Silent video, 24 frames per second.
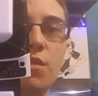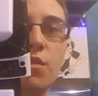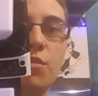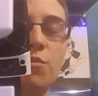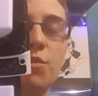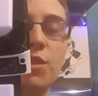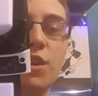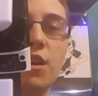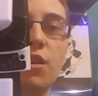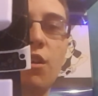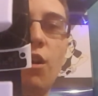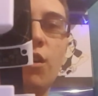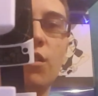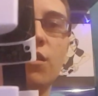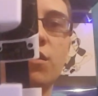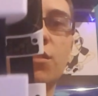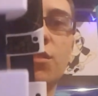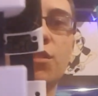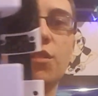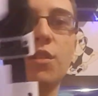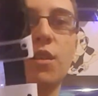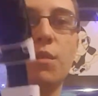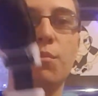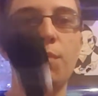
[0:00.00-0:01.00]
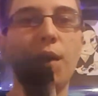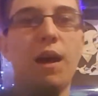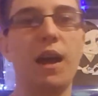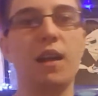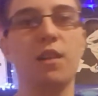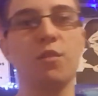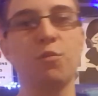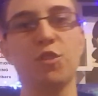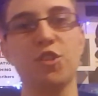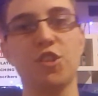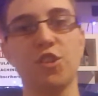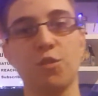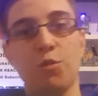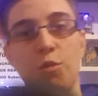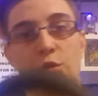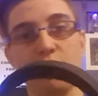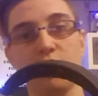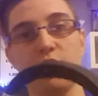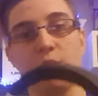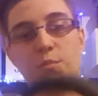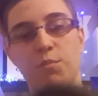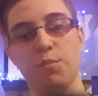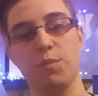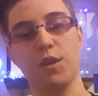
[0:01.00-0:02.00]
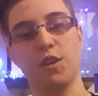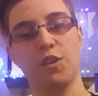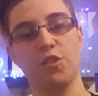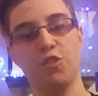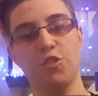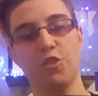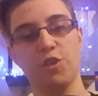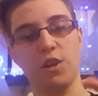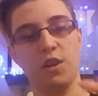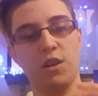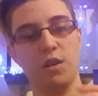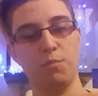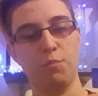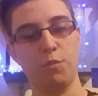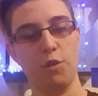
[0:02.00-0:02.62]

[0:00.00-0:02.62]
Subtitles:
written onto the band, which is awesome because you can